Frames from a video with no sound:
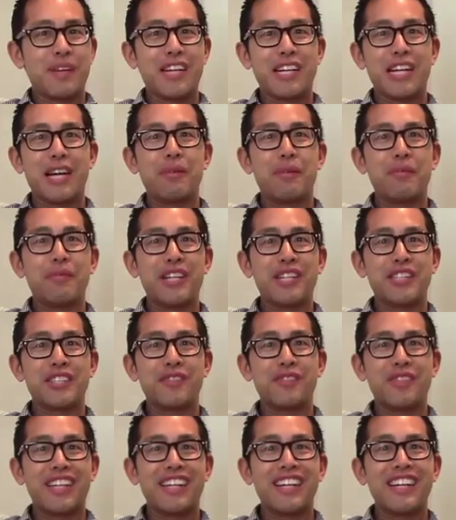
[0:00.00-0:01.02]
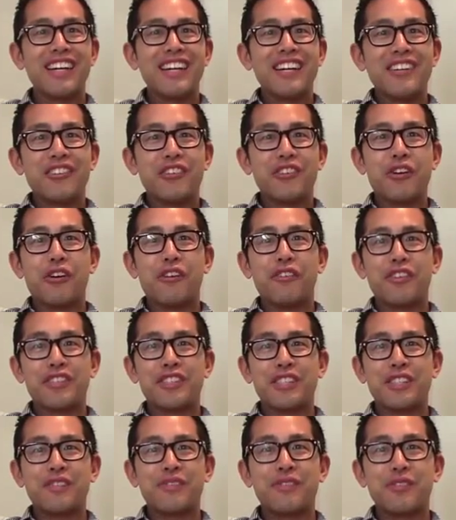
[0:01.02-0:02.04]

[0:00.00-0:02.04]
a couple minutes with me to go over some